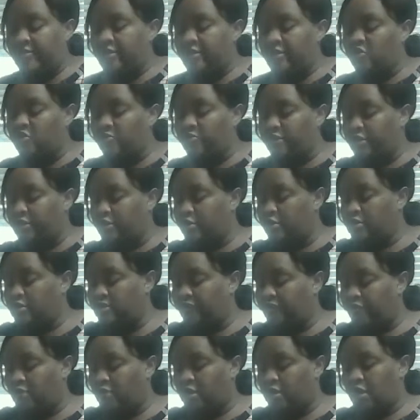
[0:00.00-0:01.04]
that you've been using
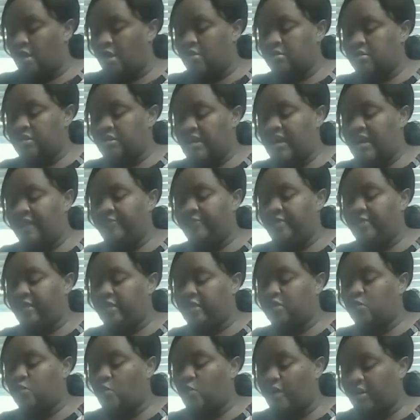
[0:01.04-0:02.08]
for a long time, then
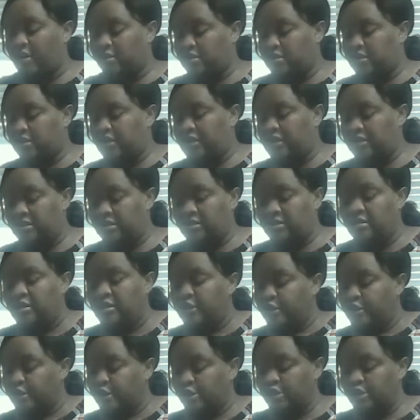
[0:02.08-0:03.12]
it's well seasoned,
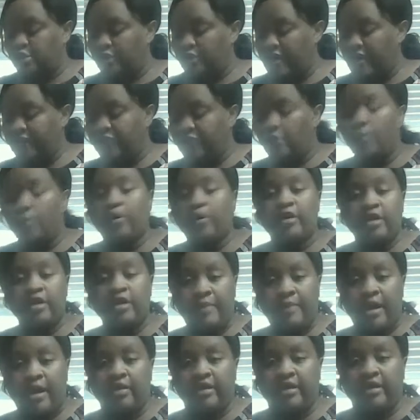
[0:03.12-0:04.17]
so you don't have to worry
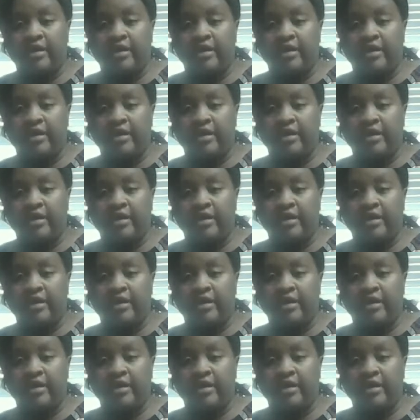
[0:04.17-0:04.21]
about